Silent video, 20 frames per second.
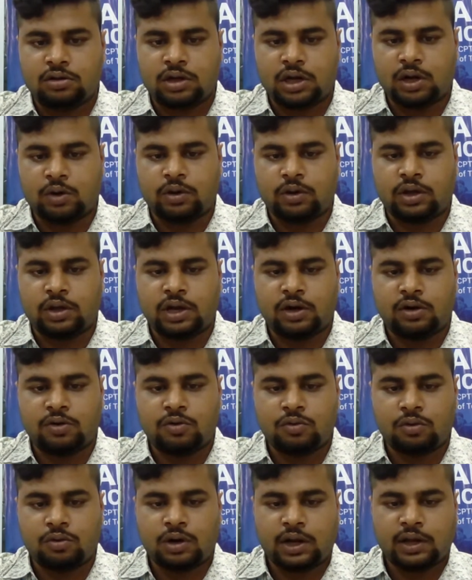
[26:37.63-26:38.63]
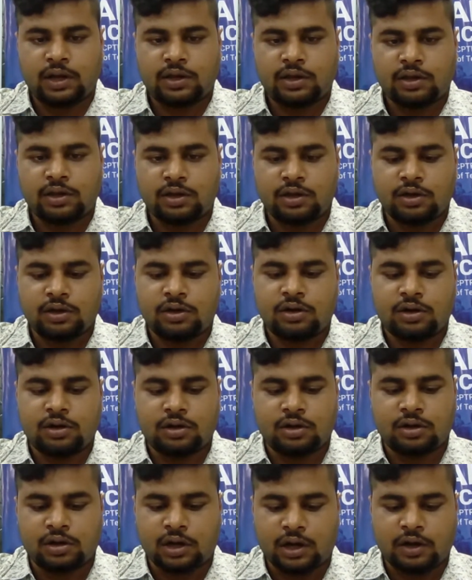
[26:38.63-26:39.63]
We can do like here
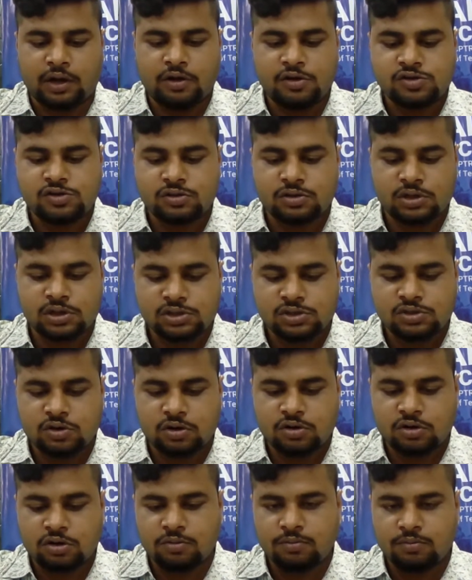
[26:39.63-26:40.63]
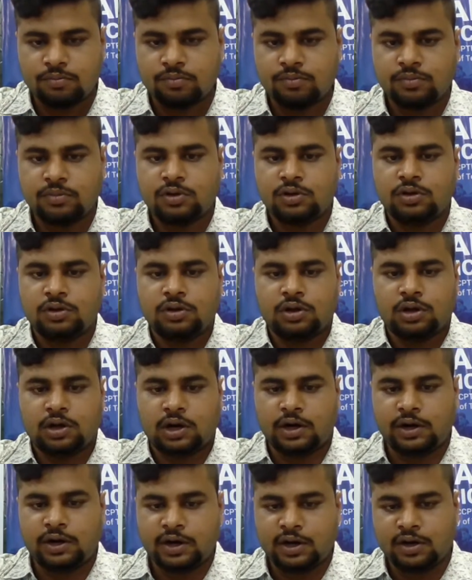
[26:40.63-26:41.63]
in iach.com
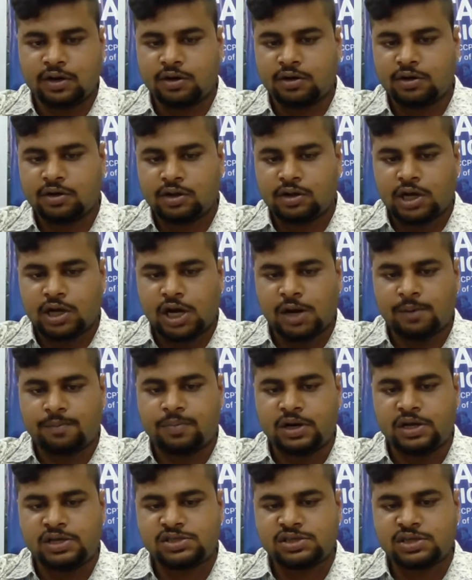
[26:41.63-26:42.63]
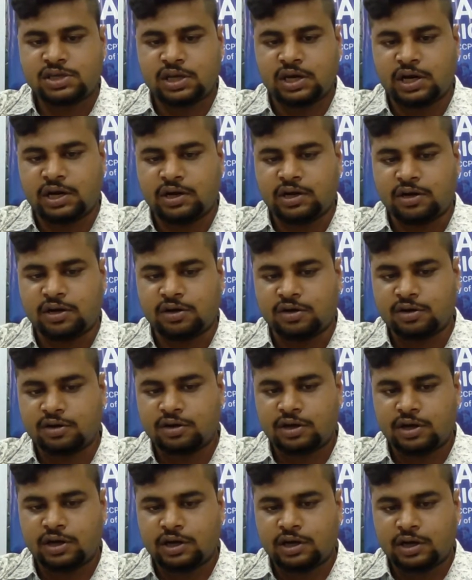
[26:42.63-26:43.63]
and done and press key enter.
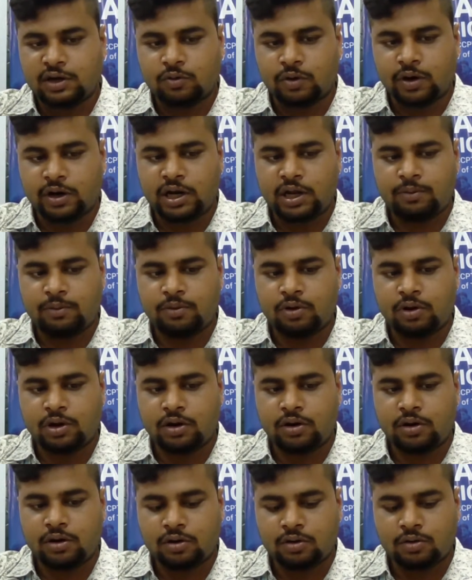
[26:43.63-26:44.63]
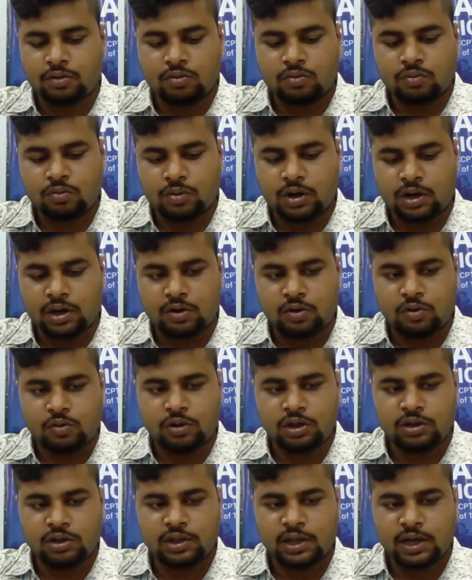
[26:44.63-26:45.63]
When we are
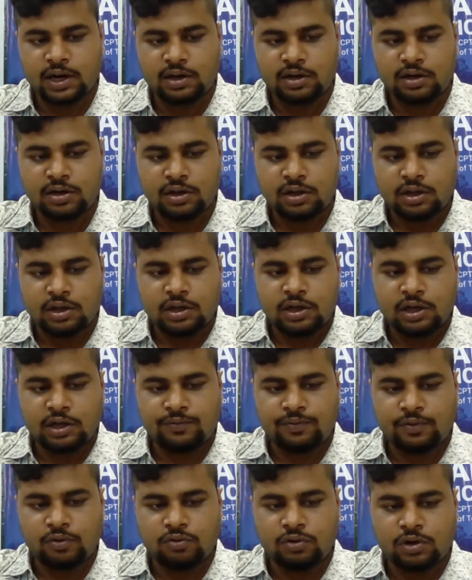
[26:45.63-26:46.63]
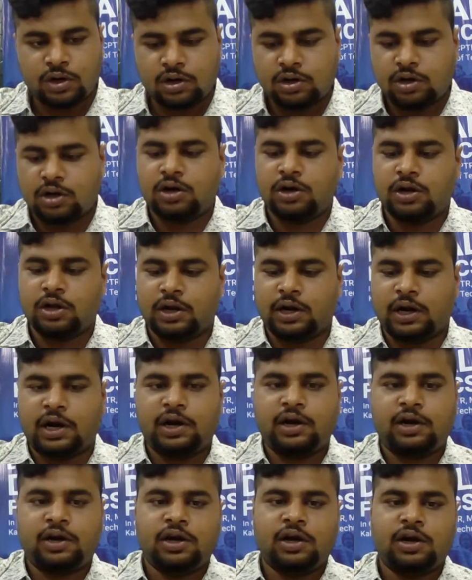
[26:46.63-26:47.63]
doing that, if you run a
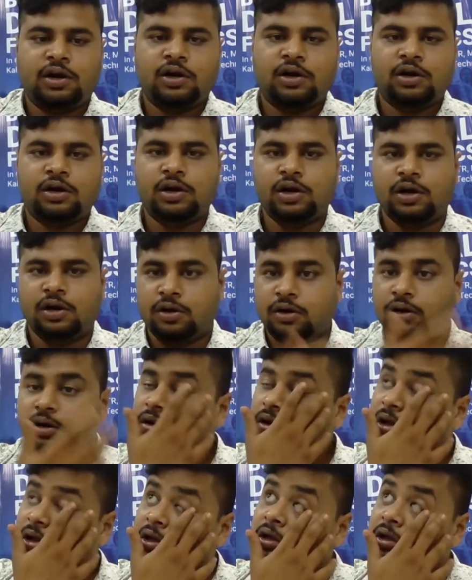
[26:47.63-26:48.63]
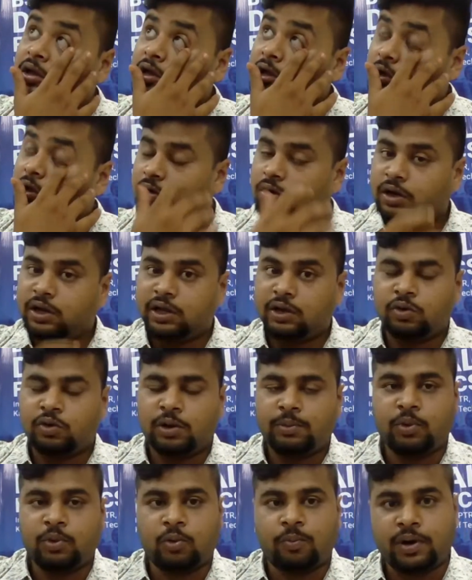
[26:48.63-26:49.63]
enter, done. Your link will
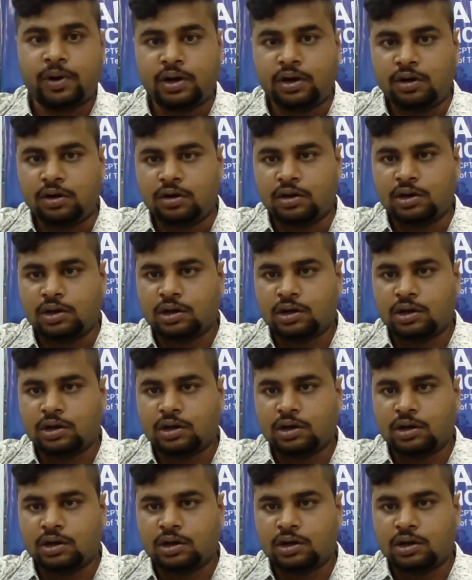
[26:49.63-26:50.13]
be opened